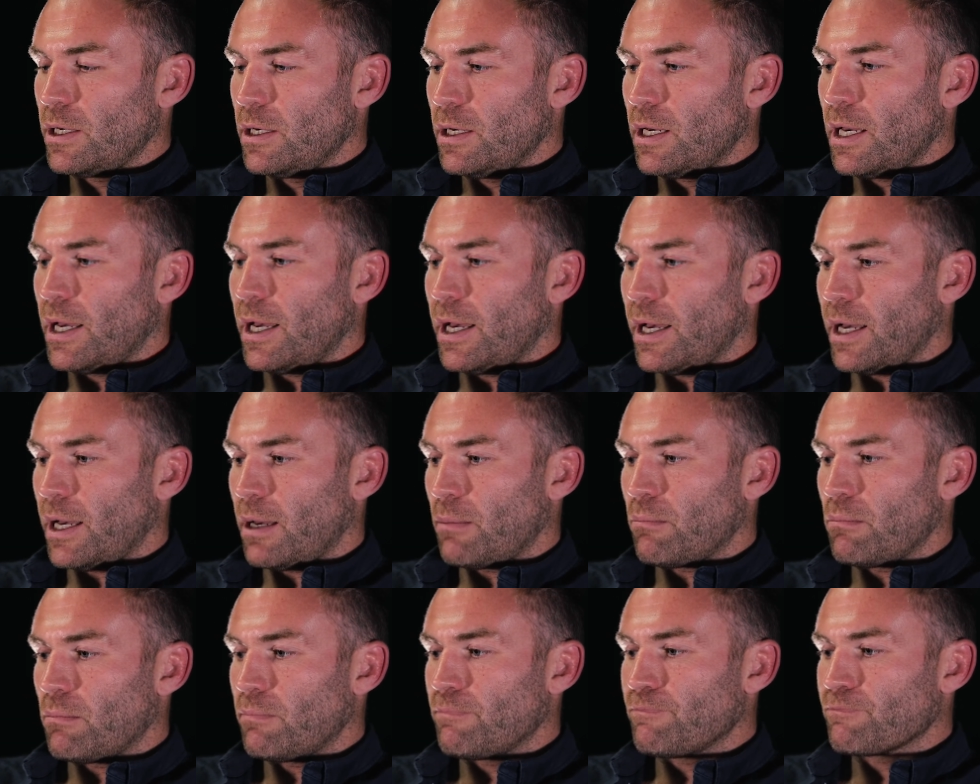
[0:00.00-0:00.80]

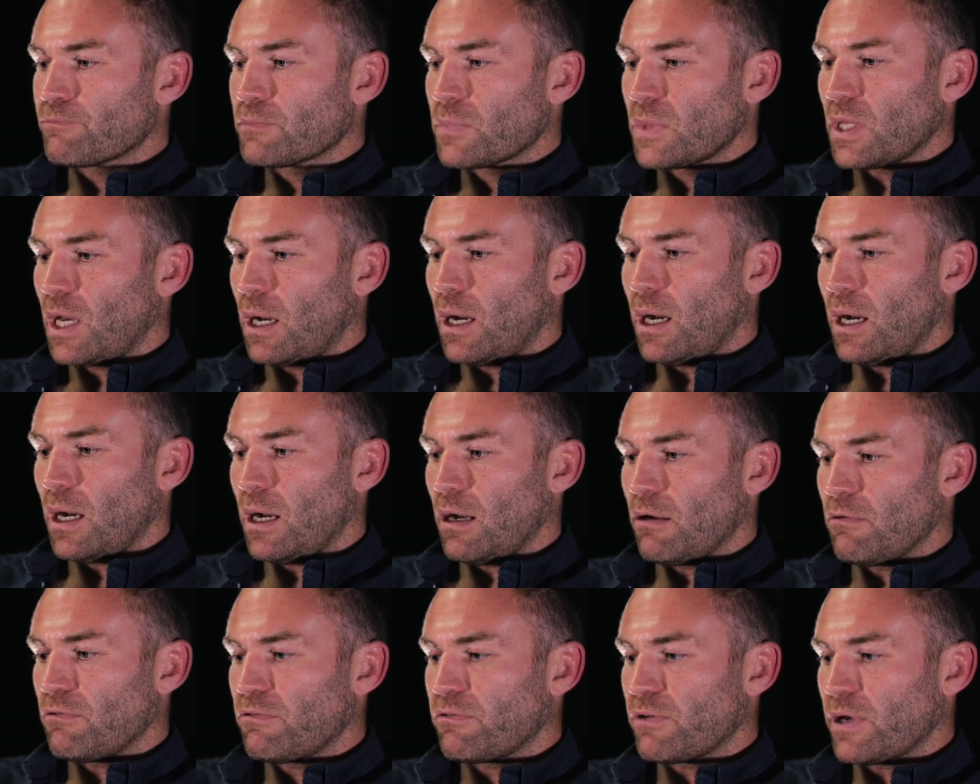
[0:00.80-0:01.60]

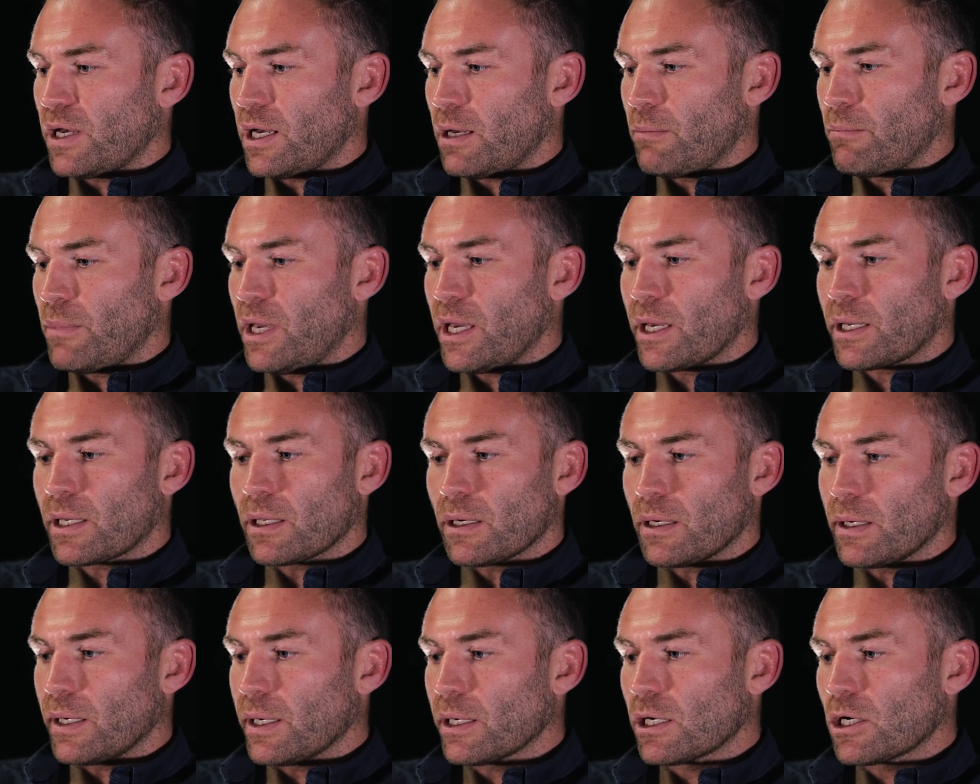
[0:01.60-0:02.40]
of making
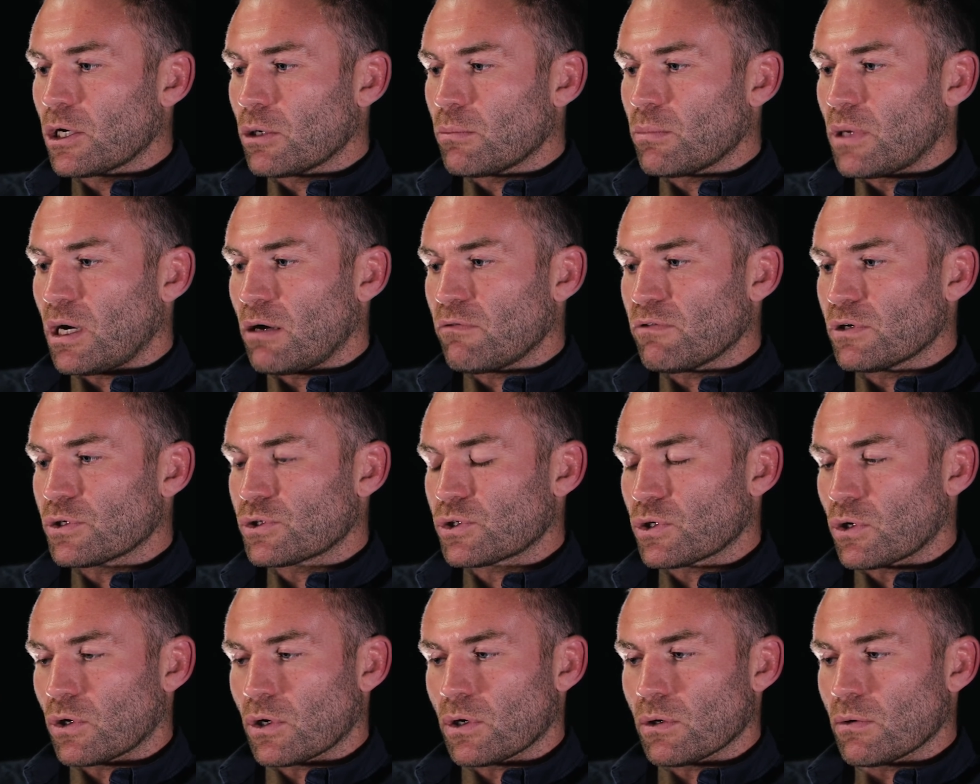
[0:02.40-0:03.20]
an income of it
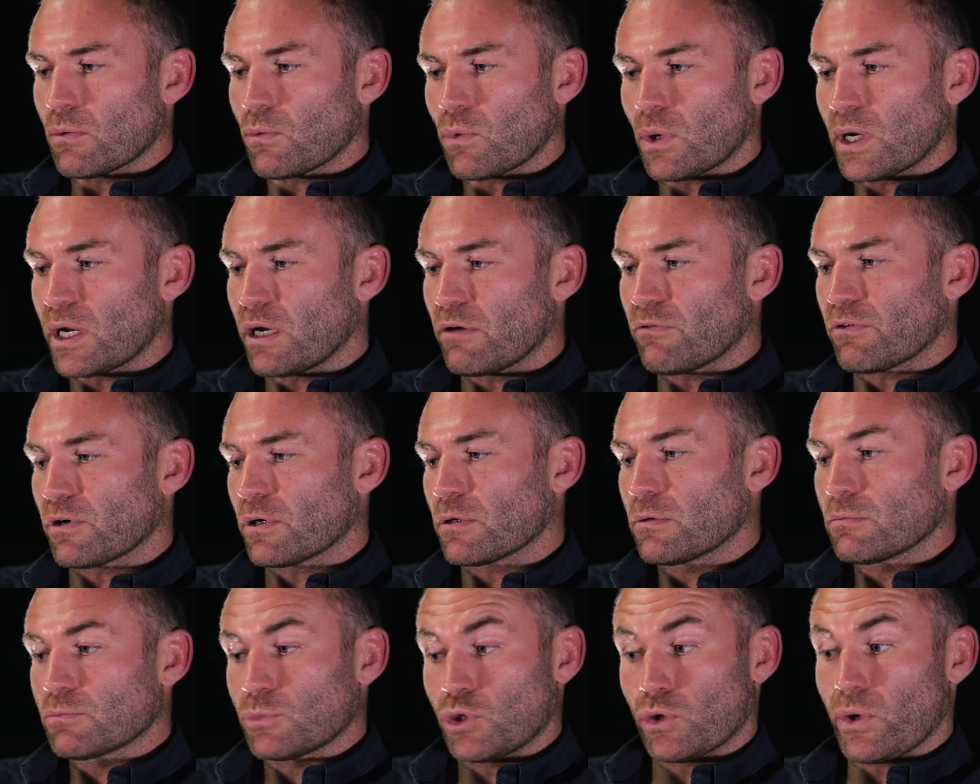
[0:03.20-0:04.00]
or whatever,
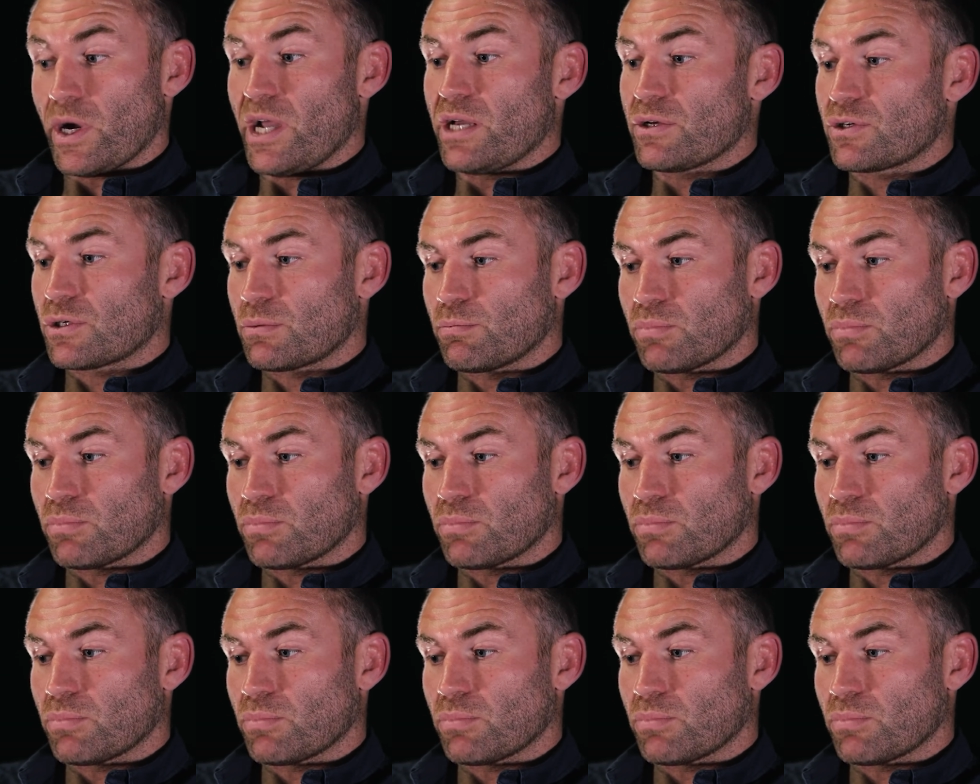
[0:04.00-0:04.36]
great.